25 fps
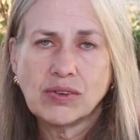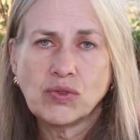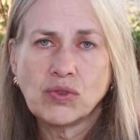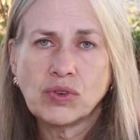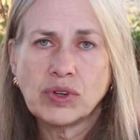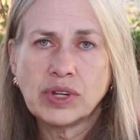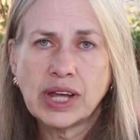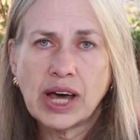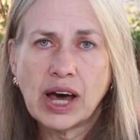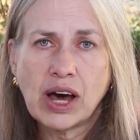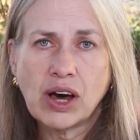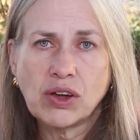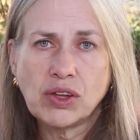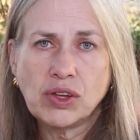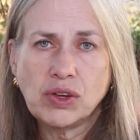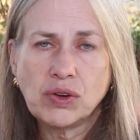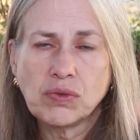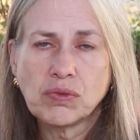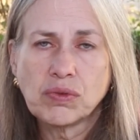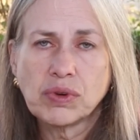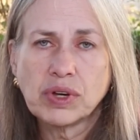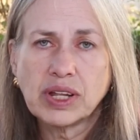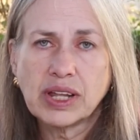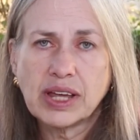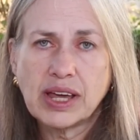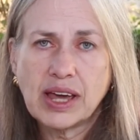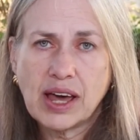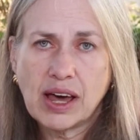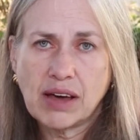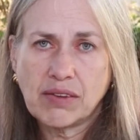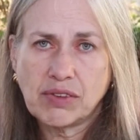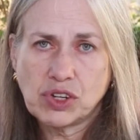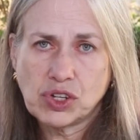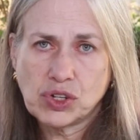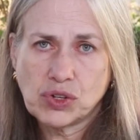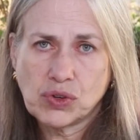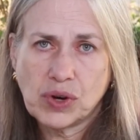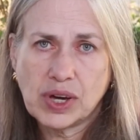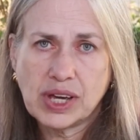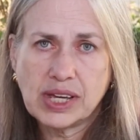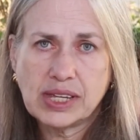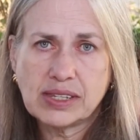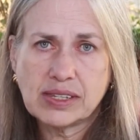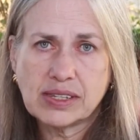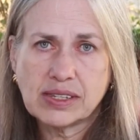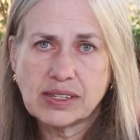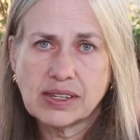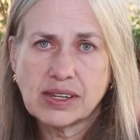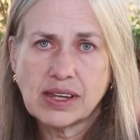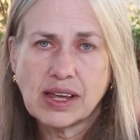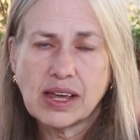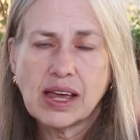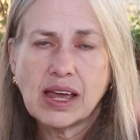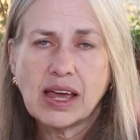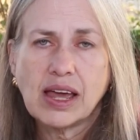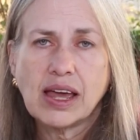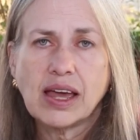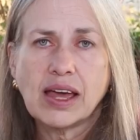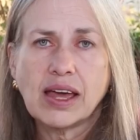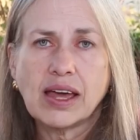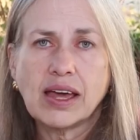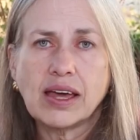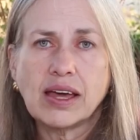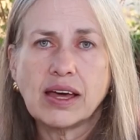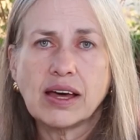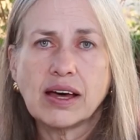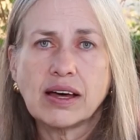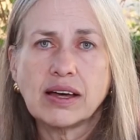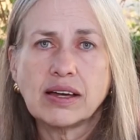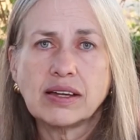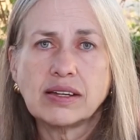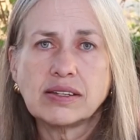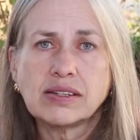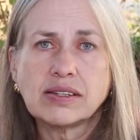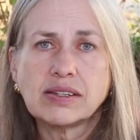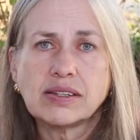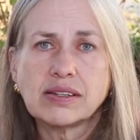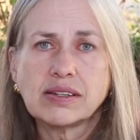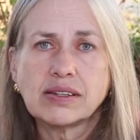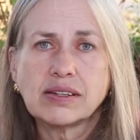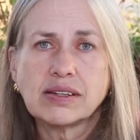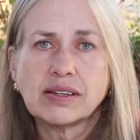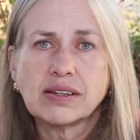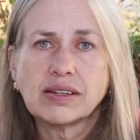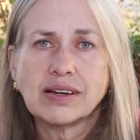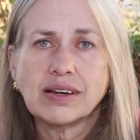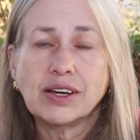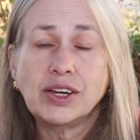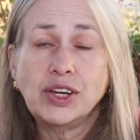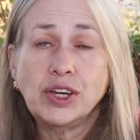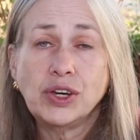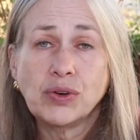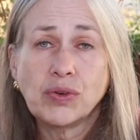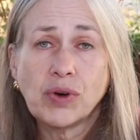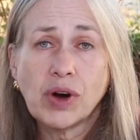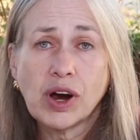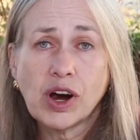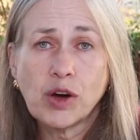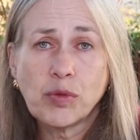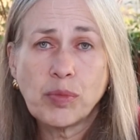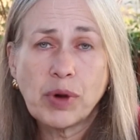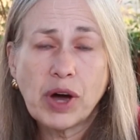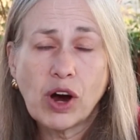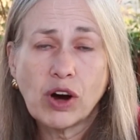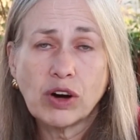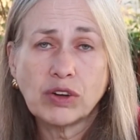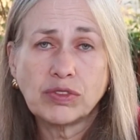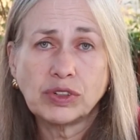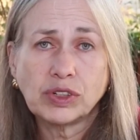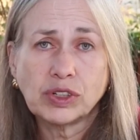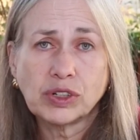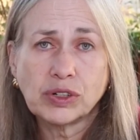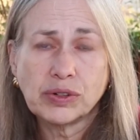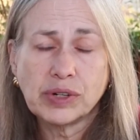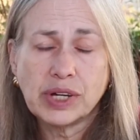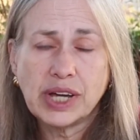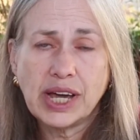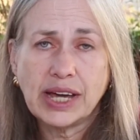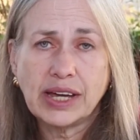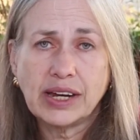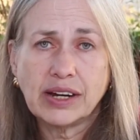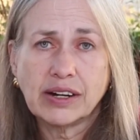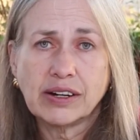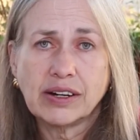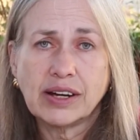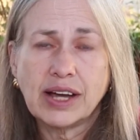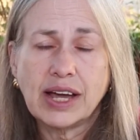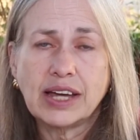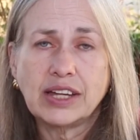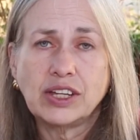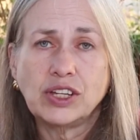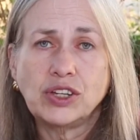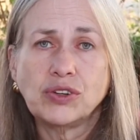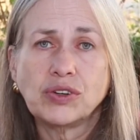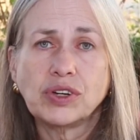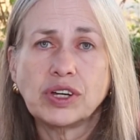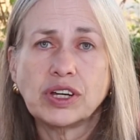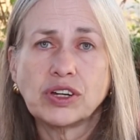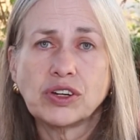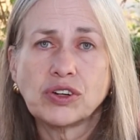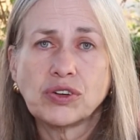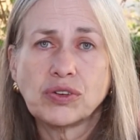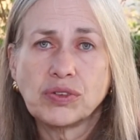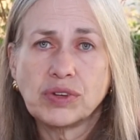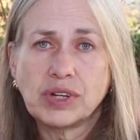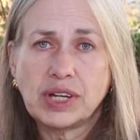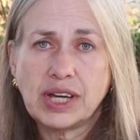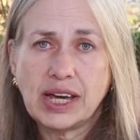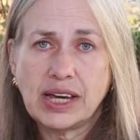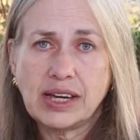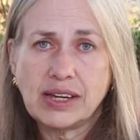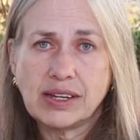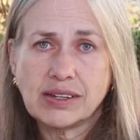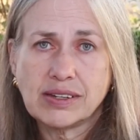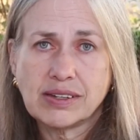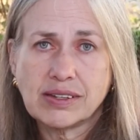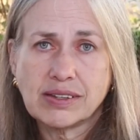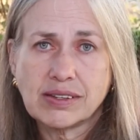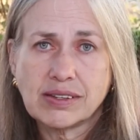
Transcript: Well, now you really have a choice and you are a powerful creator and you can create